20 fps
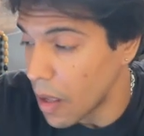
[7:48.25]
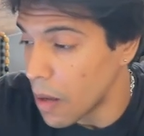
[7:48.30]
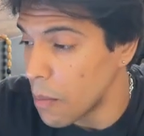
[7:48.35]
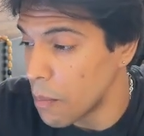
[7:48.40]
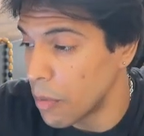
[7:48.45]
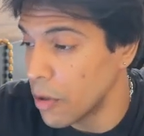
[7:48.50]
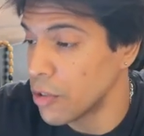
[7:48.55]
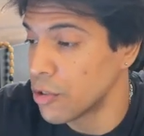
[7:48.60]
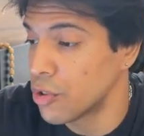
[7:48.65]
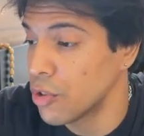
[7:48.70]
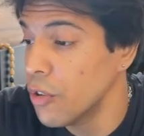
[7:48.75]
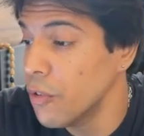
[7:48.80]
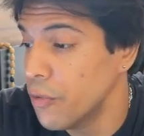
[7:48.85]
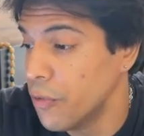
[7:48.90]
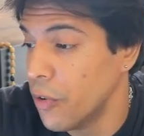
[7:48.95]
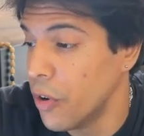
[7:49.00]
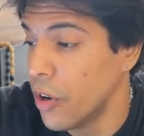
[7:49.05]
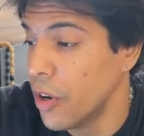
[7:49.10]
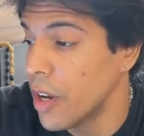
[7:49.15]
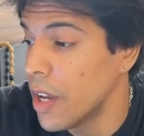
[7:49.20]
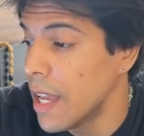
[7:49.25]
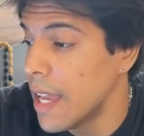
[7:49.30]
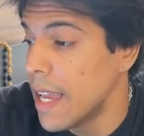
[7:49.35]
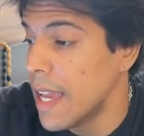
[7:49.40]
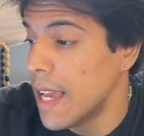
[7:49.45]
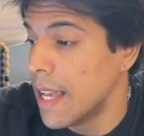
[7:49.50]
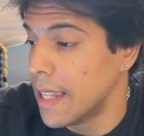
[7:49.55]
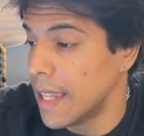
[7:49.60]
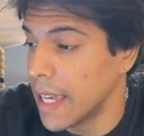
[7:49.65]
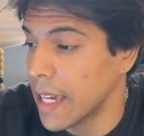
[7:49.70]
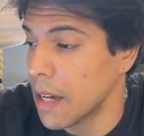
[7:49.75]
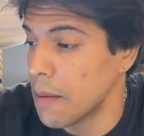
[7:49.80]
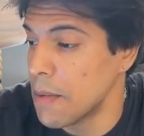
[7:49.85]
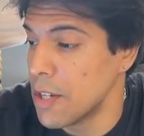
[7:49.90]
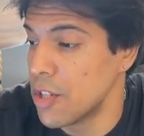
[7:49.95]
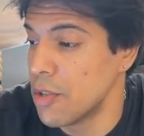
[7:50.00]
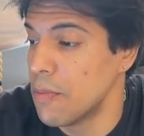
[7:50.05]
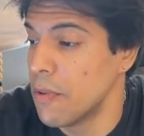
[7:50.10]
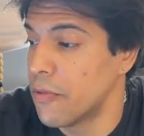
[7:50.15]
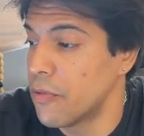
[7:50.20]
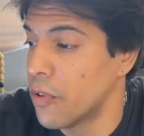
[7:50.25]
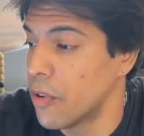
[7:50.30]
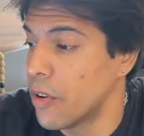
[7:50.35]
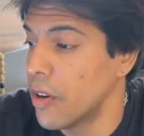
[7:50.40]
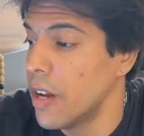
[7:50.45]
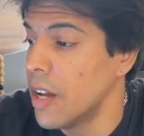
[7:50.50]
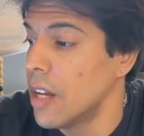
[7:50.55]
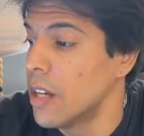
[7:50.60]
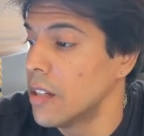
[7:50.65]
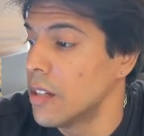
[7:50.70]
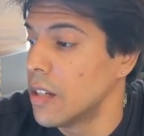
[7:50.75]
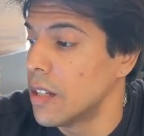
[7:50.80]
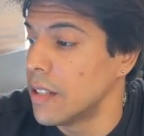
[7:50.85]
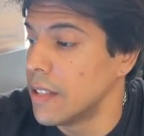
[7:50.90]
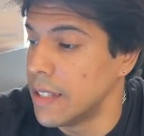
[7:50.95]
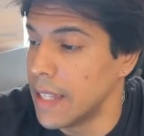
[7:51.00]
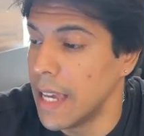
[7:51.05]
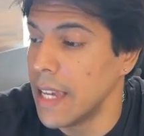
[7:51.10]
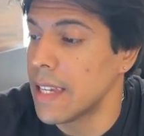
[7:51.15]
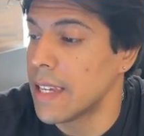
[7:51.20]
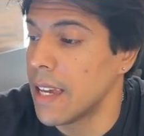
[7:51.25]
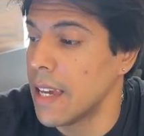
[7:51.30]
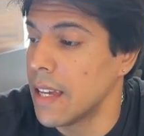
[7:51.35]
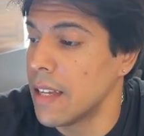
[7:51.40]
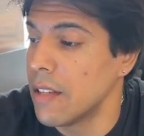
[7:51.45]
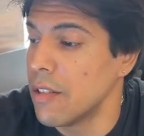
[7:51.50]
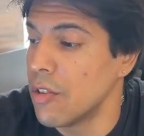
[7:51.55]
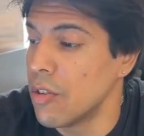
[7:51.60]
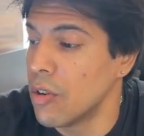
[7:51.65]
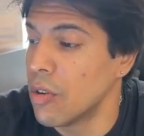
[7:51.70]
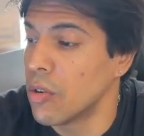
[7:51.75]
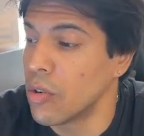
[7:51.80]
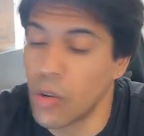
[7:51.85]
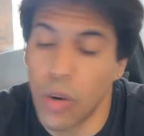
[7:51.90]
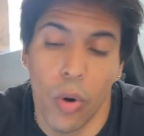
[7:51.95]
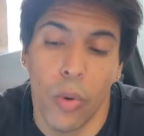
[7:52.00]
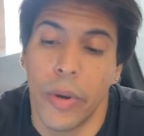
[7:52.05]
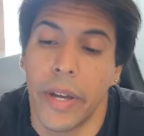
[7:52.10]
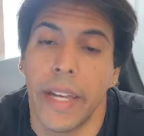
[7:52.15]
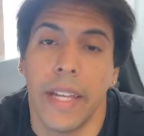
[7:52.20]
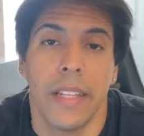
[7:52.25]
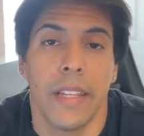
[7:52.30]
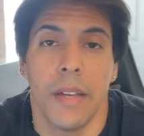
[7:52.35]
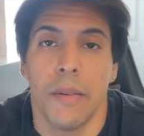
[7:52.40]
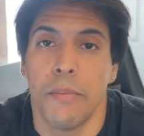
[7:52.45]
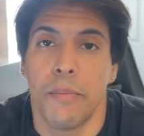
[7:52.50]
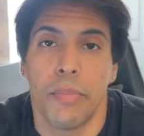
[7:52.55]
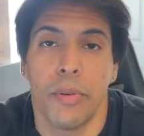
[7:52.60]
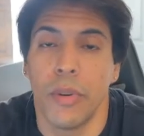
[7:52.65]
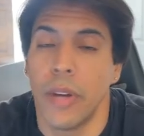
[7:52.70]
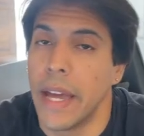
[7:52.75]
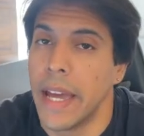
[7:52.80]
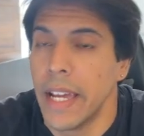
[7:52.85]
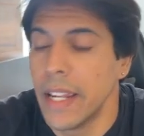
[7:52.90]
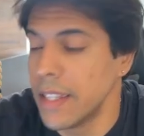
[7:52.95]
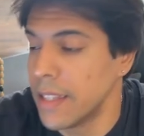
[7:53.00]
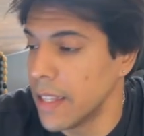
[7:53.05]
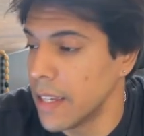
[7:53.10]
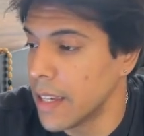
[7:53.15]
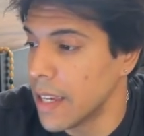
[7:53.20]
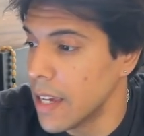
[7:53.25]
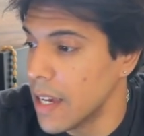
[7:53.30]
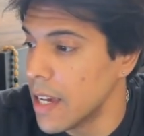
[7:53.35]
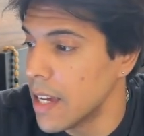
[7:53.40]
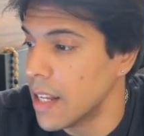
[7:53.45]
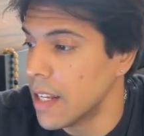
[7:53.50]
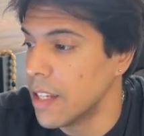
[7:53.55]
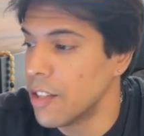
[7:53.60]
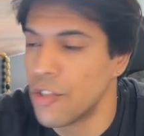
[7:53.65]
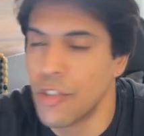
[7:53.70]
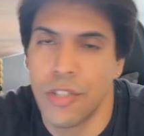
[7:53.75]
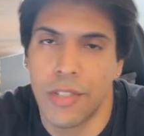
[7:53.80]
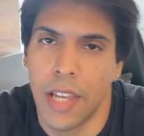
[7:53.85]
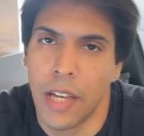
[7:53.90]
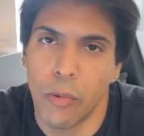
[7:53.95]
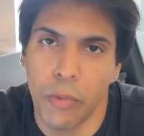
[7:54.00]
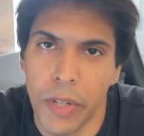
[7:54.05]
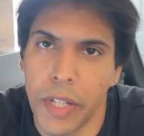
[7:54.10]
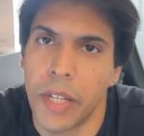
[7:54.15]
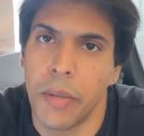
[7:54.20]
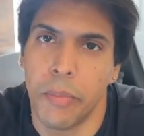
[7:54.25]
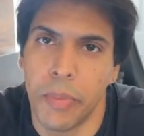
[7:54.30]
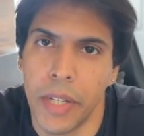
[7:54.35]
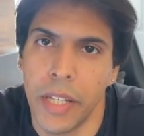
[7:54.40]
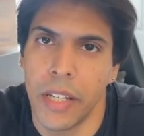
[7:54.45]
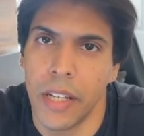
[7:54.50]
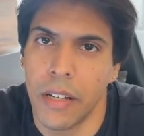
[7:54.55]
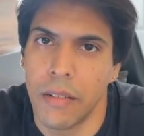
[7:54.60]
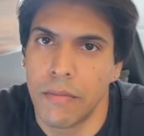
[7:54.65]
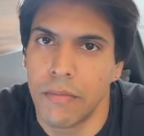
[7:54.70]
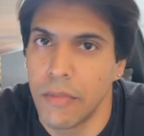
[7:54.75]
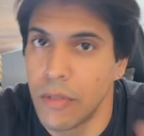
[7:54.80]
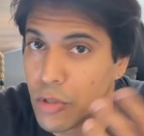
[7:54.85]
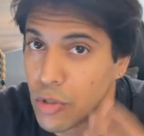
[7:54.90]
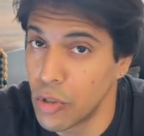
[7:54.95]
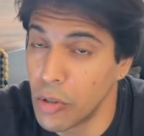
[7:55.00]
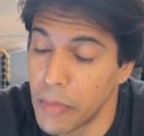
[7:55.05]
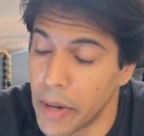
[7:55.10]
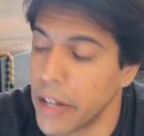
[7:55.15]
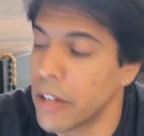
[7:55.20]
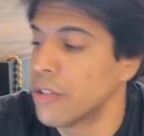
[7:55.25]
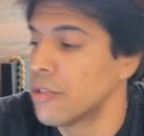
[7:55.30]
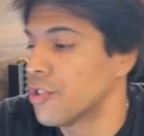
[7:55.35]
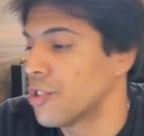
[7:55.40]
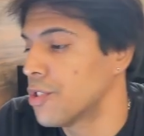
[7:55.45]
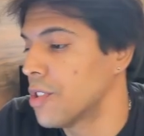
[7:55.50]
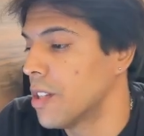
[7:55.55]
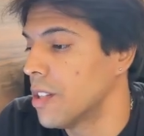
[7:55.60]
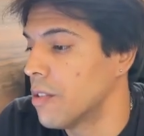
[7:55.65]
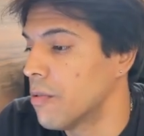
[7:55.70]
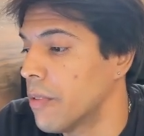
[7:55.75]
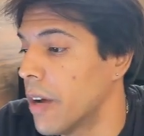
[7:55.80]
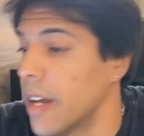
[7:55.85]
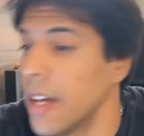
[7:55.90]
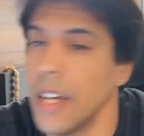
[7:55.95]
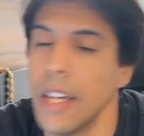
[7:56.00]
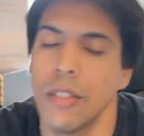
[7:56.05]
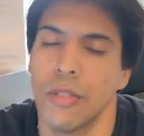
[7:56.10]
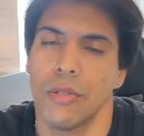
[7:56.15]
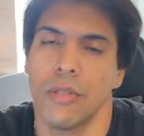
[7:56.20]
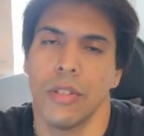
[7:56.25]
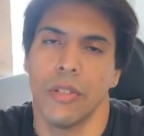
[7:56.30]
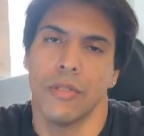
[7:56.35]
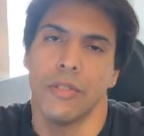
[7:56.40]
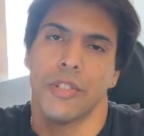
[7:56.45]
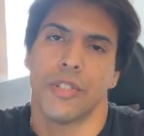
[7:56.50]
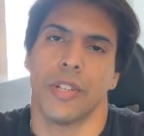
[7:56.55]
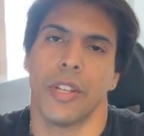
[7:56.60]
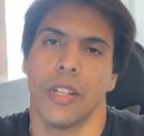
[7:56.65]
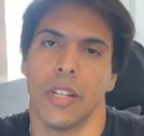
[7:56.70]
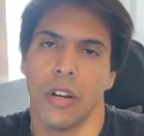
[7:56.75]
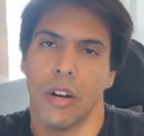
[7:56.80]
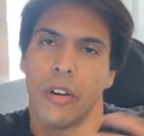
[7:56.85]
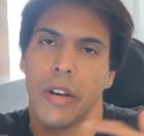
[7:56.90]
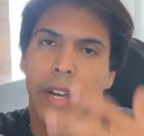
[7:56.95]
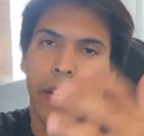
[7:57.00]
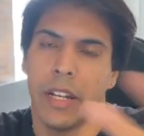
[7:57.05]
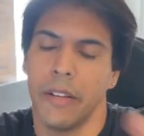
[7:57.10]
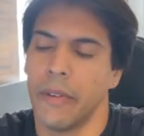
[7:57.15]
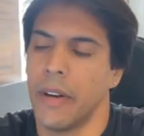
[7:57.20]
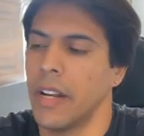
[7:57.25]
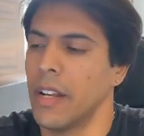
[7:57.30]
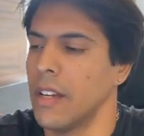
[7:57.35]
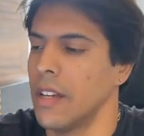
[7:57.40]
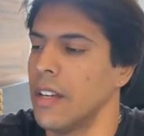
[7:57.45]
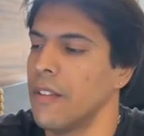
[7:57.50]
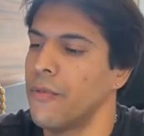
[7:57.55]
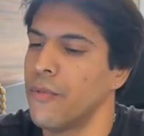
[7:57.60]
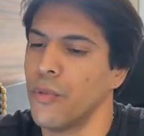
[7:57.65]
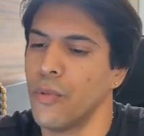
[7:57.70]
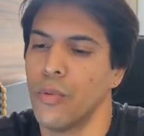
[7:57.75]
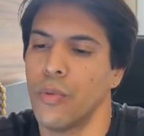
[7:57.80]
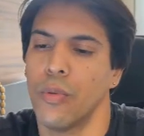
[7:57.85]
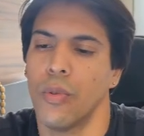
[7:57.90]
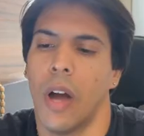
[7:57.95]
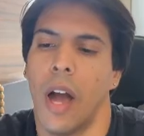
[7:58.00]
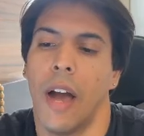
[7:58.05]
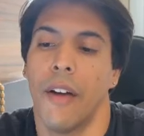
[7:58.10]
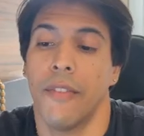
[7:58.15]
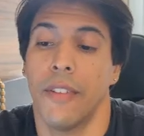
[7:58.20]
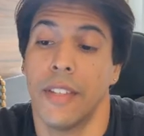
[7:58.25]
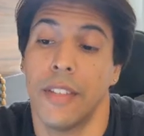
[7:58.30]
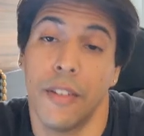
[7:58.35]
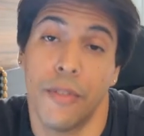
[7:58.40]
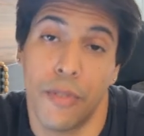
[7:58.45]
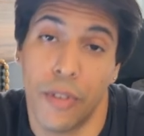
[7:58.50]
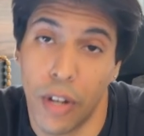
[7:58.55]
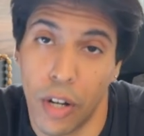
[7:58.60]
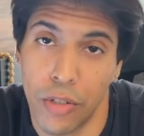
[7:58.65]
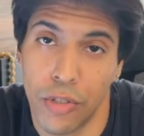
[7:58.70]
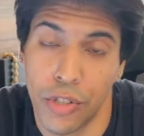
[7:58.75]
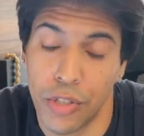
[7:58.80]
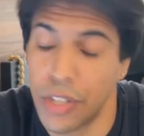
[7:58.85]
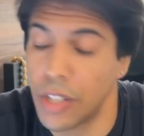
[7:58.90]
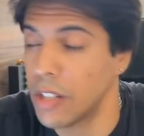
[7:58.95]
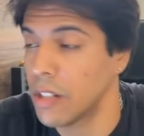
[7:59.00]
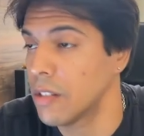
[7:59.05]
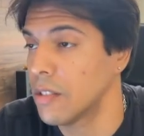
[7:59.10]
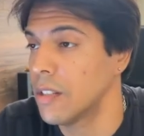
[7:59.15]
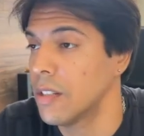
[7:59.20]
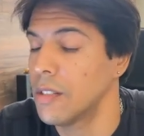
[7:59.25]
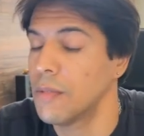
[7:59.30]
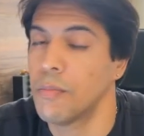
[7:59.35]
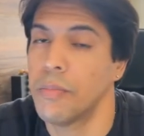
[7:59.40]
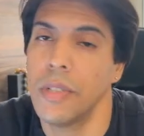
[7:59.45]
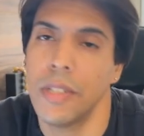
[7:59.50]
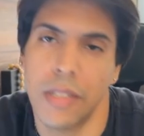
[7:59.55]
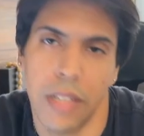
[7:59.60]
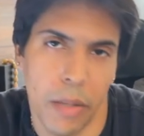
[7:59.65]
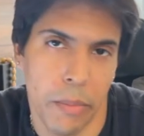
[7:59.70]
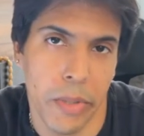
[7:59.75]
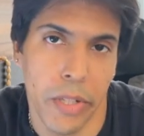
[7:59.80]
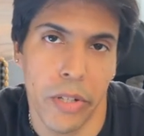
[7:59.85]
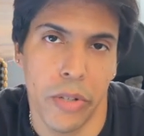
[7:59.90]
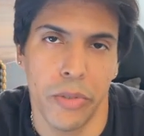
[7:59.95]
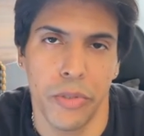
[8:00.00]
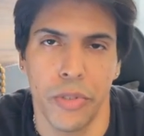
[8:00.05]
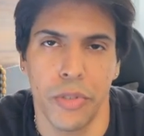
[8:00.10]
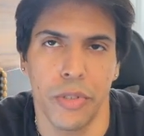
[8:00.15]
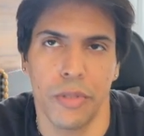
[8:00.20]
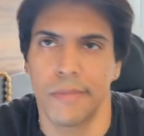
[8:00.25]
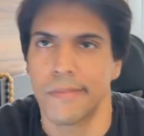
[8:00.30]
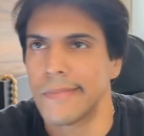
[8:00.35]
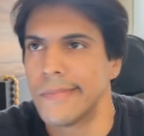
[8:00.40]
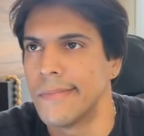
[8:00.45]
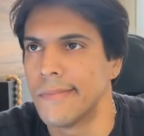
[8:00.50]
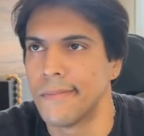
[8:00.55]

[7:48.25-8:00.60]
But so far, like I mentioned before, they can go in and put anything in it, just like Wikipedia, to my understanding, right? And to the understanding of anybody, if you have a different understanding on this, please let me know.